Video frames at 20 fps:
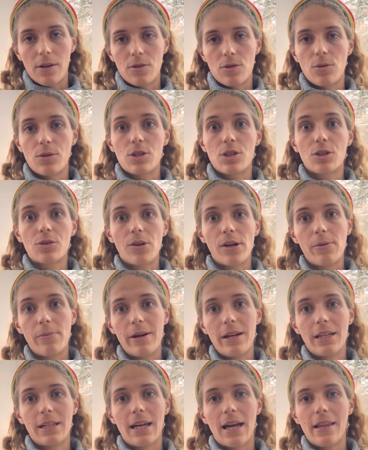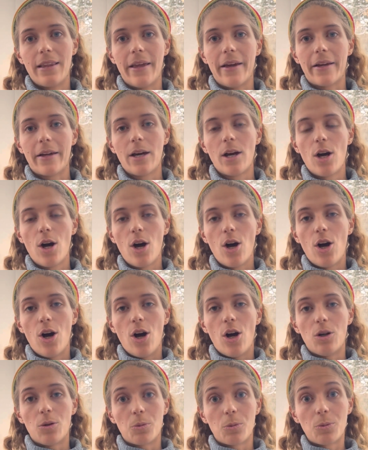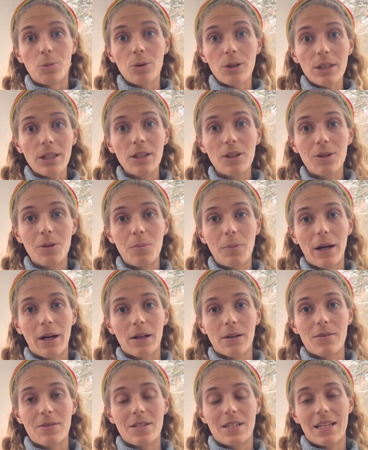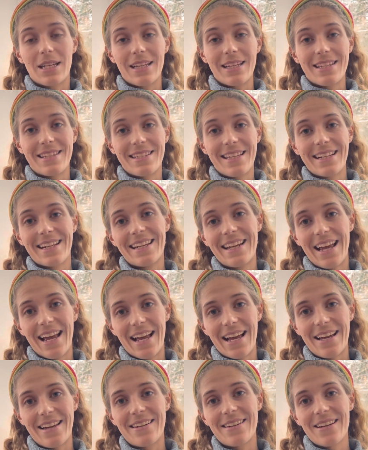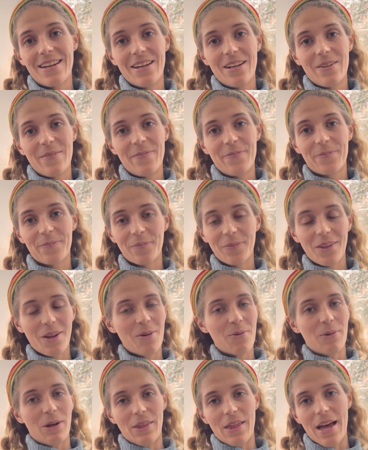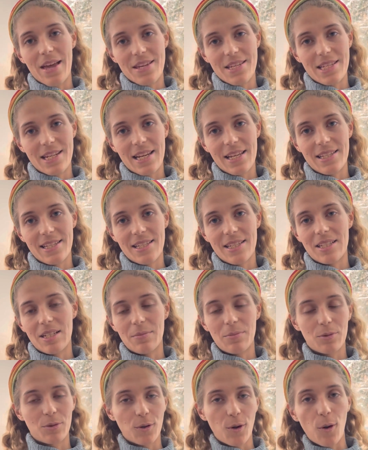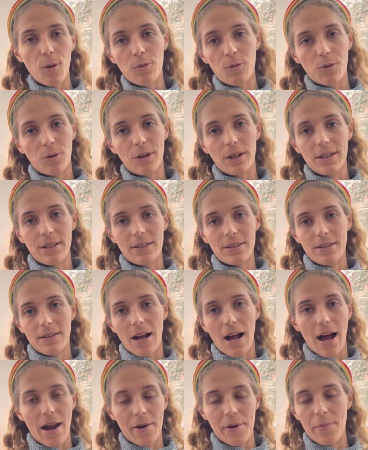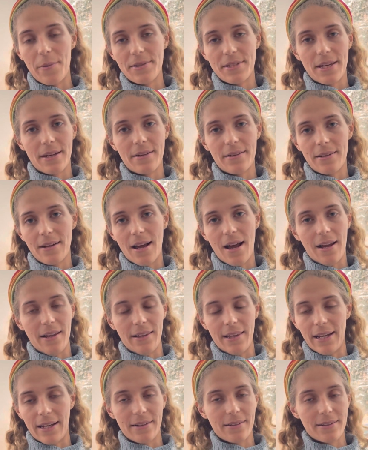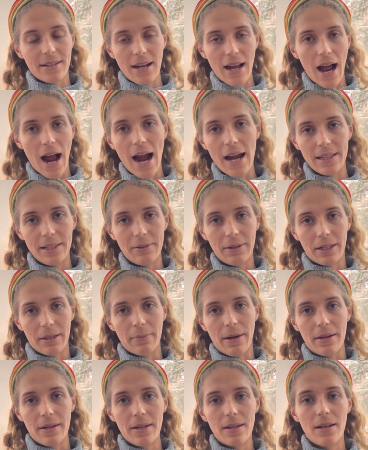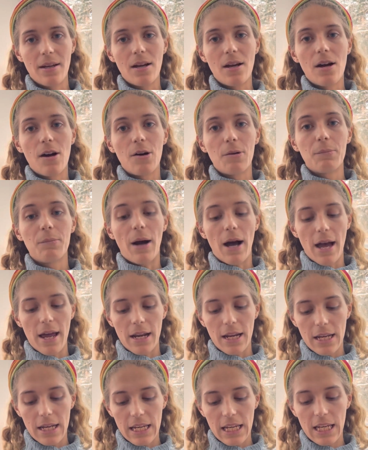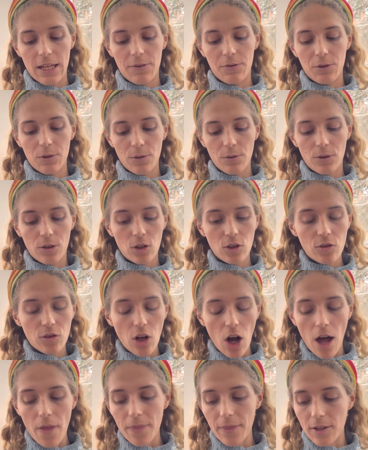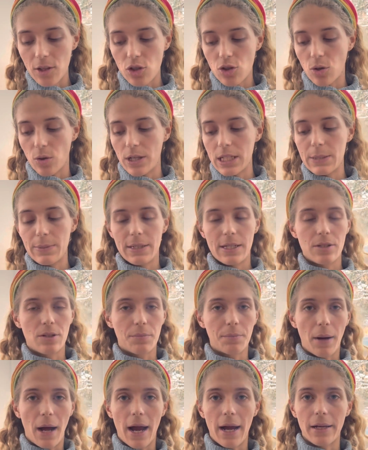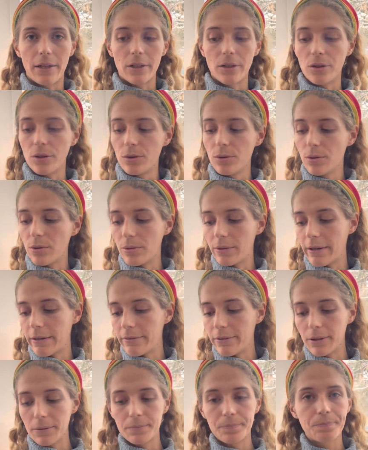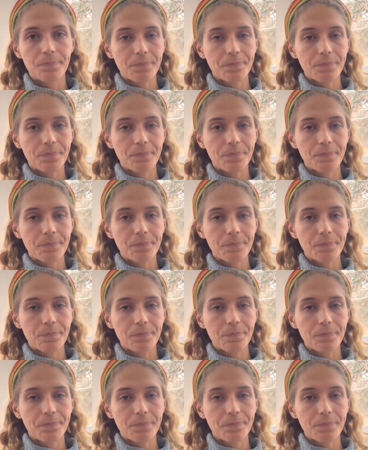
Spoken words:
So it's a great way to get like a really good pair of skis secondhand with SNS system. Go for it 100%. I like highly recommend it. But if you got the choice because you're buying new or whatever,